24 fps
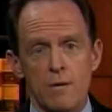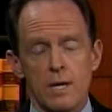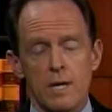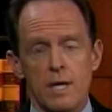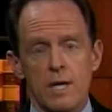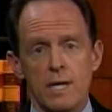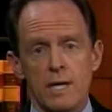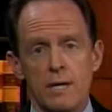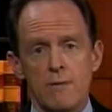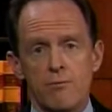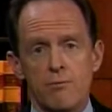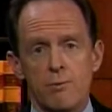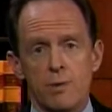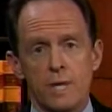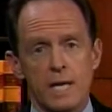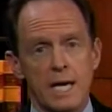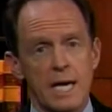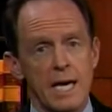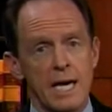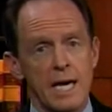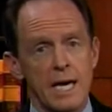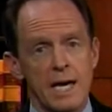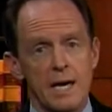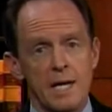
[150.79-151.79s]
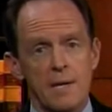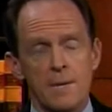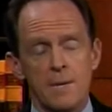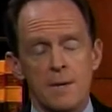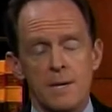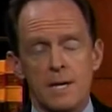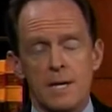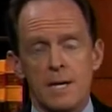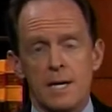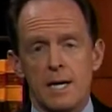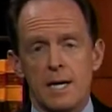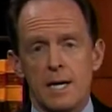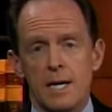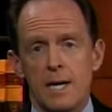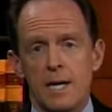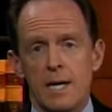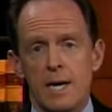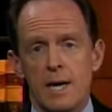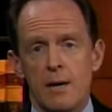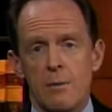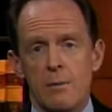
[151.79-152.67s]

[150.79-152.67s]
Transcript: uh, if we can. Mm -hmm.